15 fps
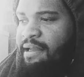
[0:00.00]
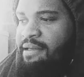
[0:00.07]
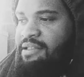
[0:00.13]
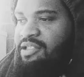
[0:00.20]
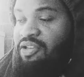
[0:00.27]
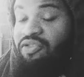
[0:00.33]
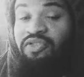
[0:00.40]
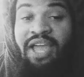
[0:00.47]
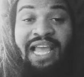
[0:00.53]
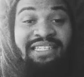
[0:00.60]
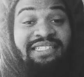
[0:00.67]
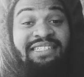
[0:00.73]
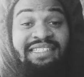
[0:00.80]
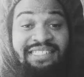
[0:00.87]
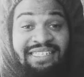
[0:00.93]
So you
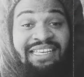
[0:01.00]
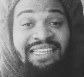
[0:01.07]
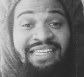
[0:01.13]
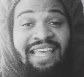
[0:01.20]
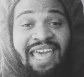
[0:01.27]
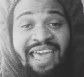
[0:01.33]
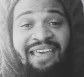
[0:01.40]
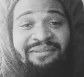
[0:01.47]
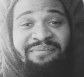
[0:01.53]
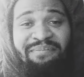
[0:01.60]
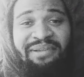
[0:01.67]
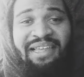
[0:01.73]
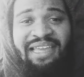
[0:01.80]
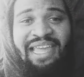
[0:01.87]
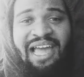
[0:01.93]
actually seen that
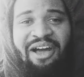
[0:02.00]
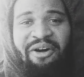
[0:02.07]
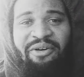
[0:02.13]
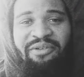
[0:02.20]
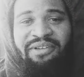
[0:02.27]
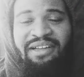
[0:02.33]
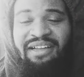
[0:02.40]
play out.